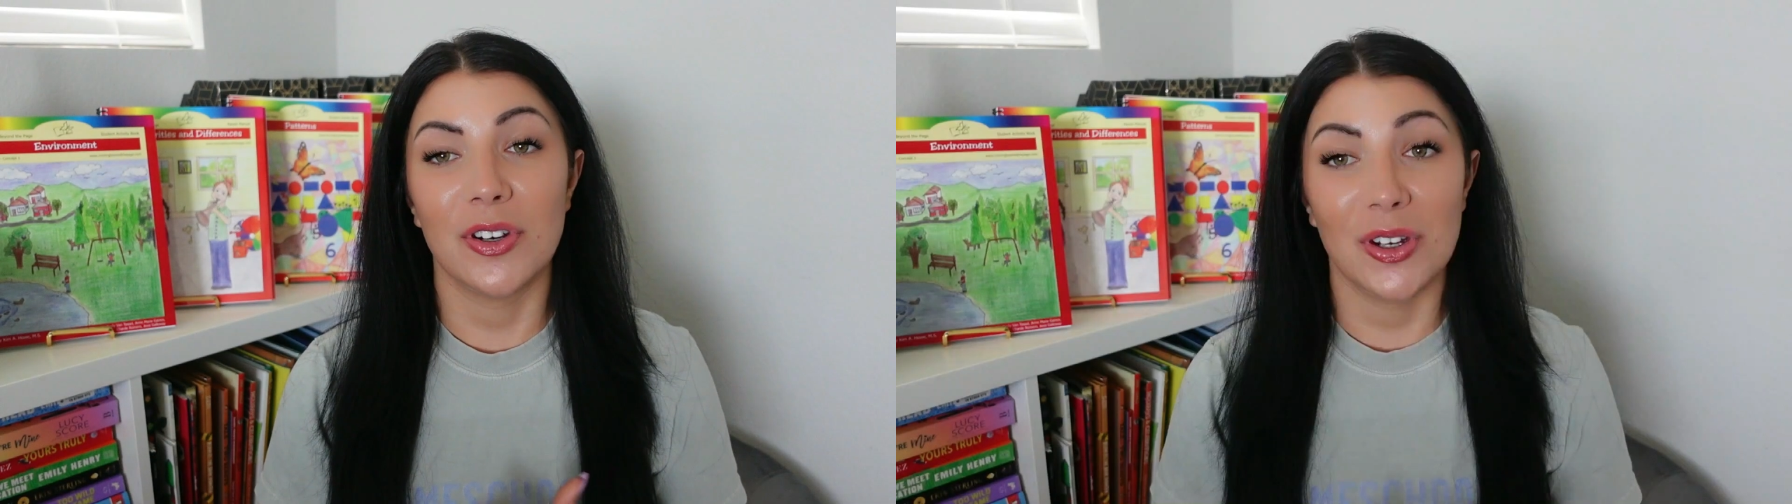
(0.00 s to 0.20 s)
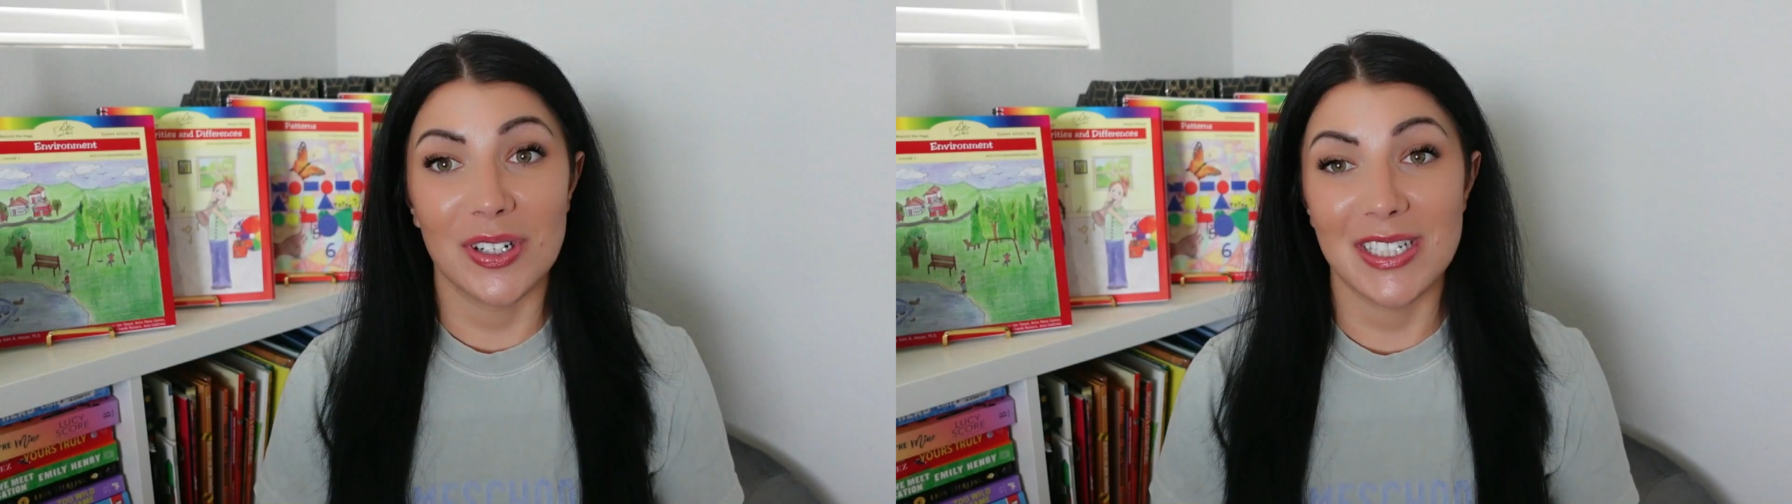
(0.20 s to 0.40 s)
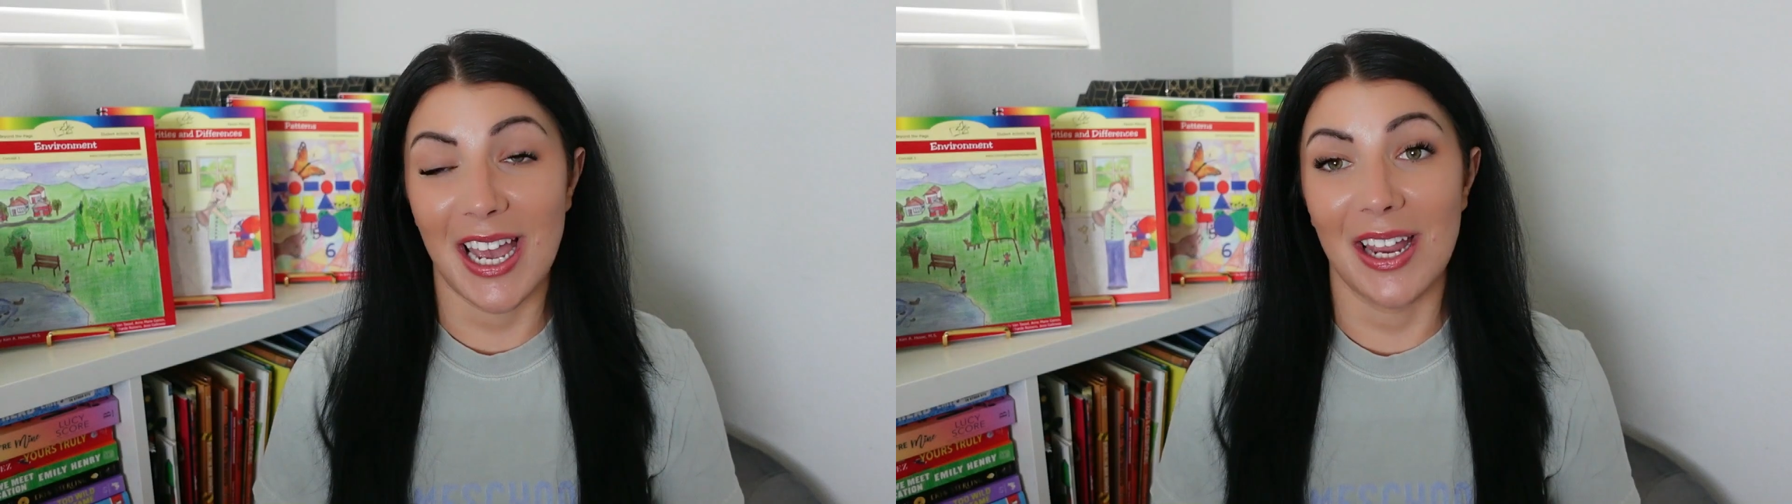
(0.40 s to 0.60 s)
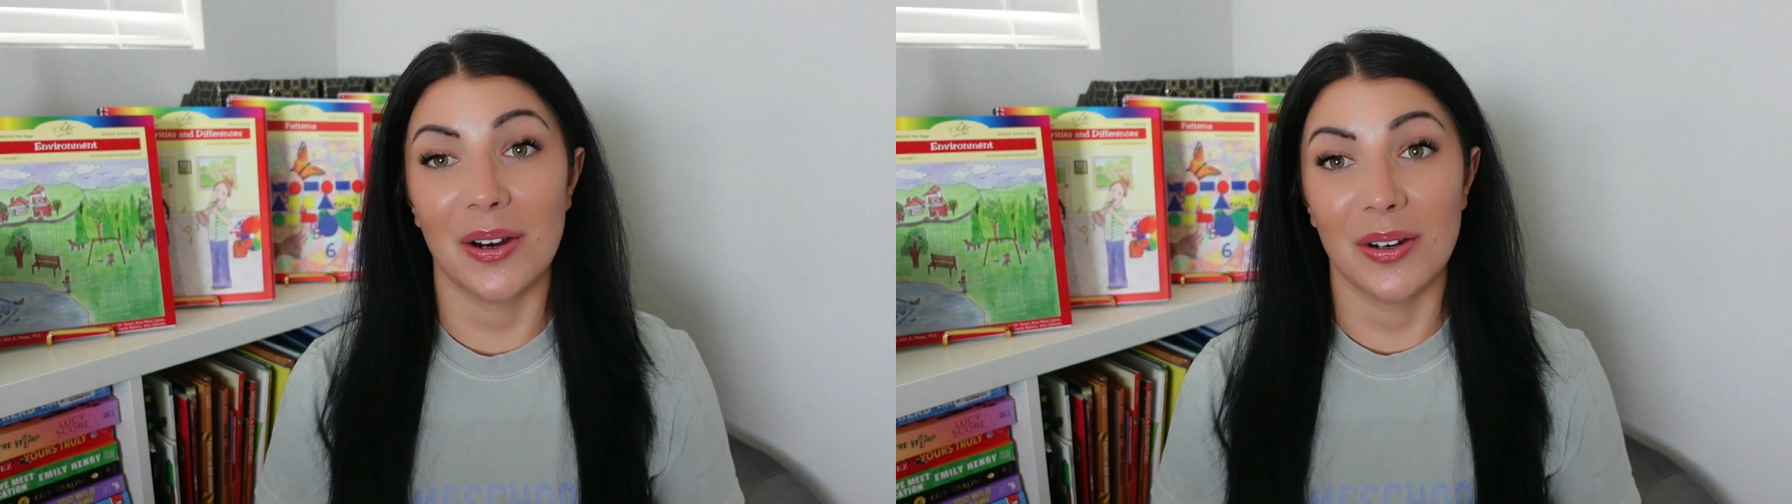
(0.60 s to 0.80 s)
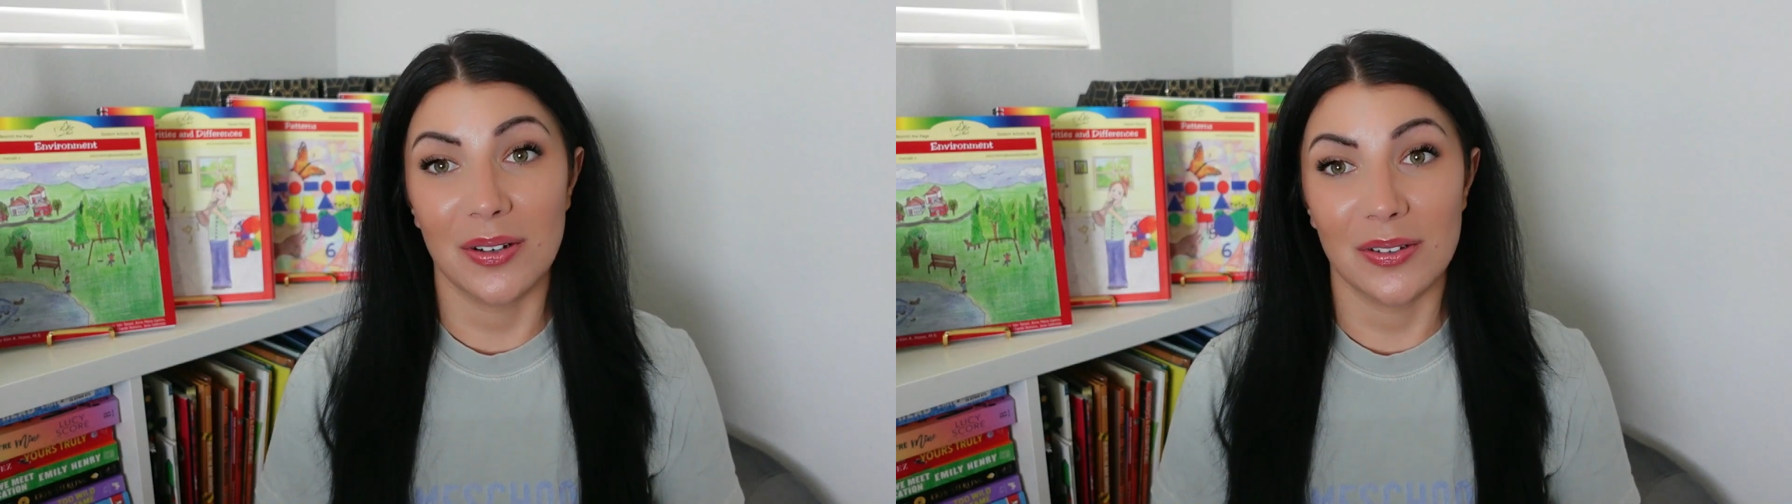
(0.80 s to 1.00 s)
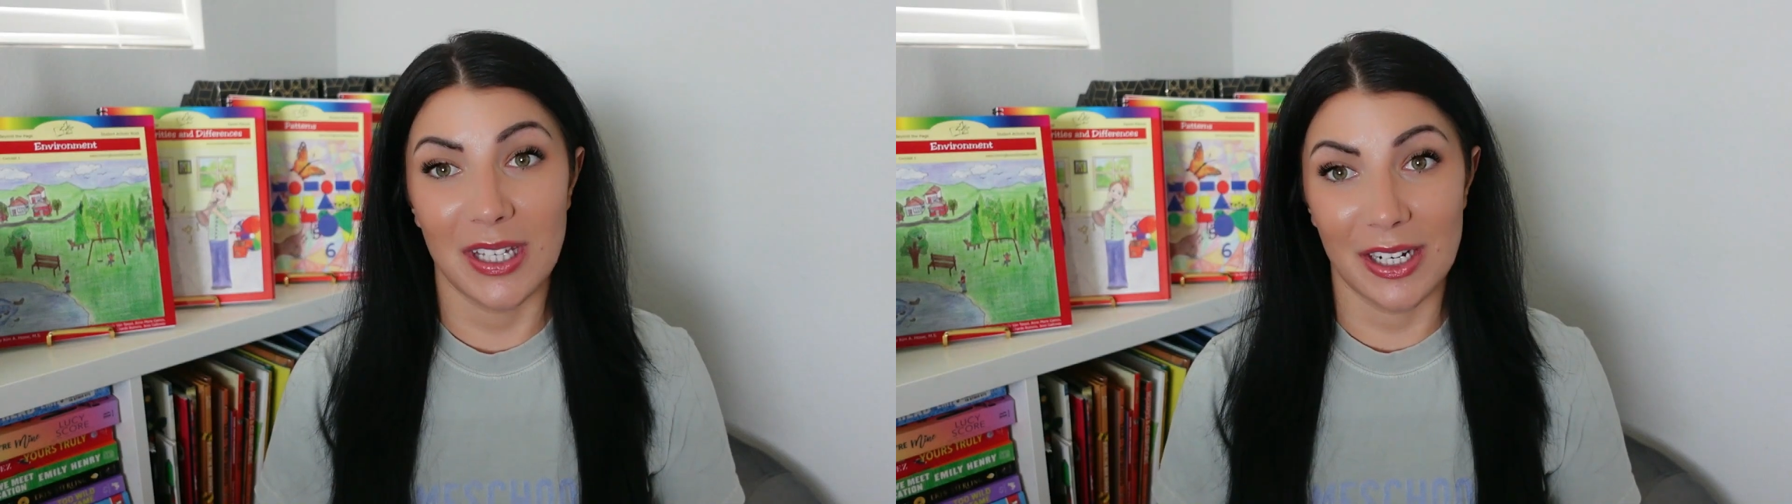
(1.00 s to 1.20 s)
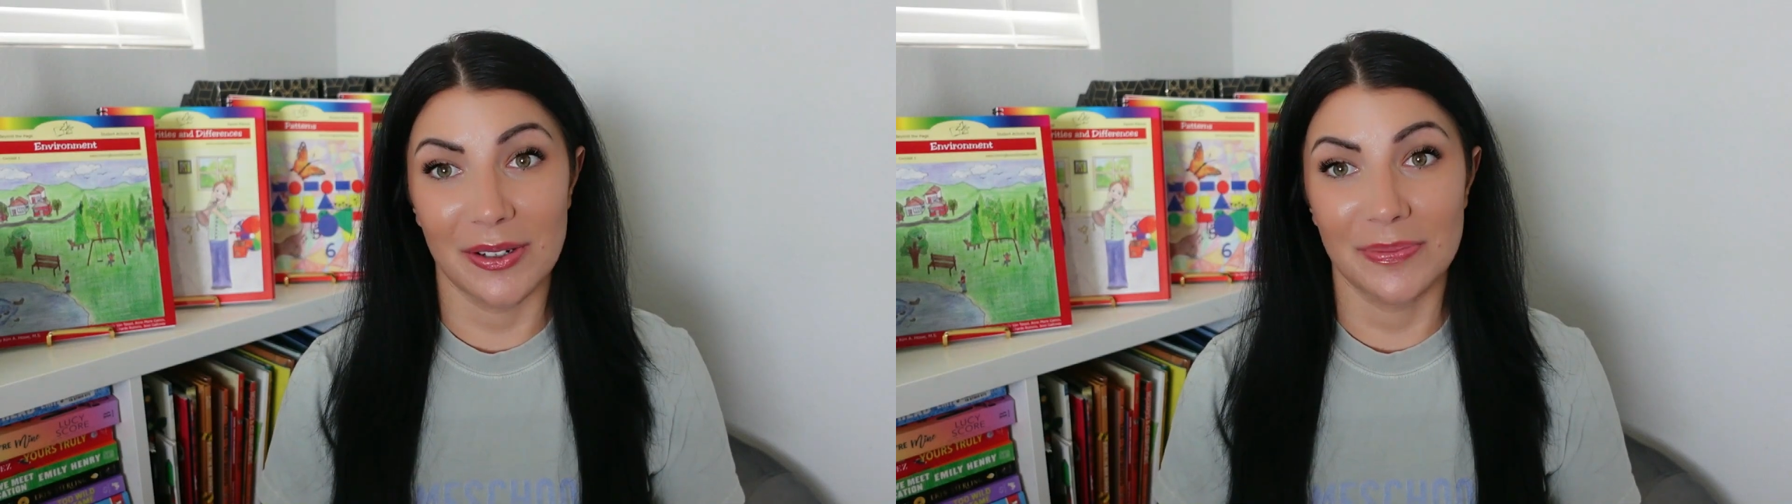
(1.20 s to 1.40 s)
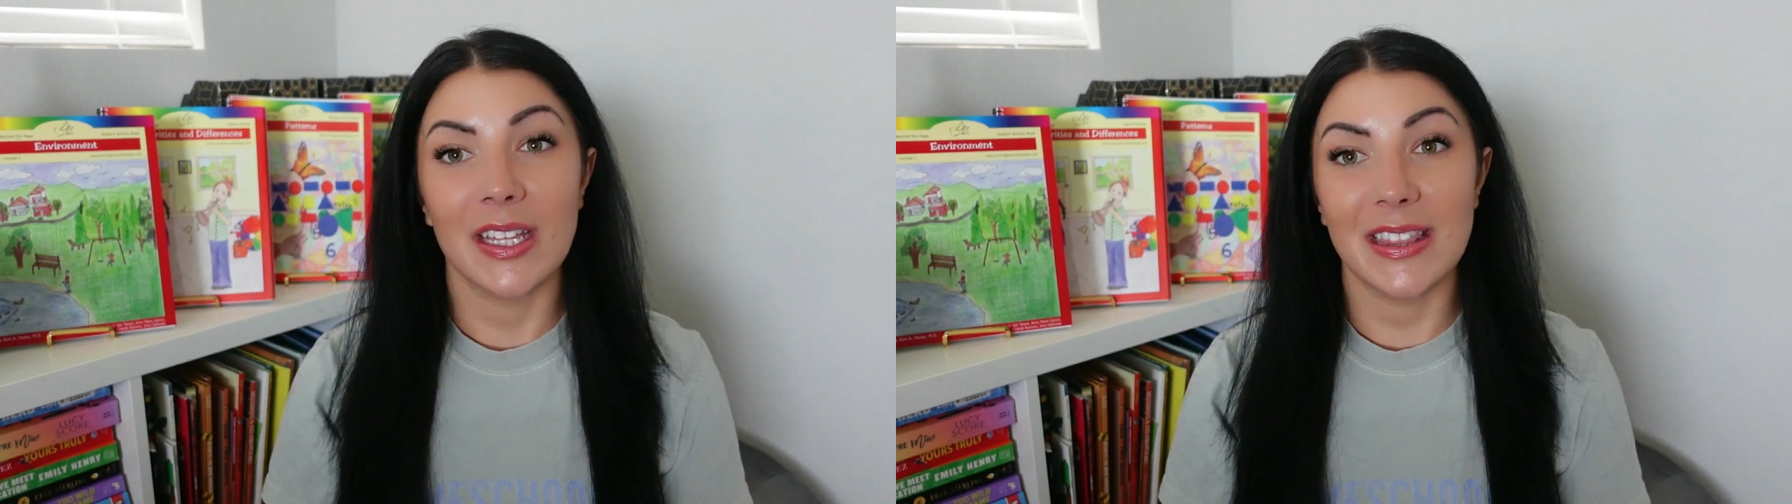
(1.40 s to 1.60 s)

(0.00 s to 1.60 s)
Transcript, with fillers: your entire year.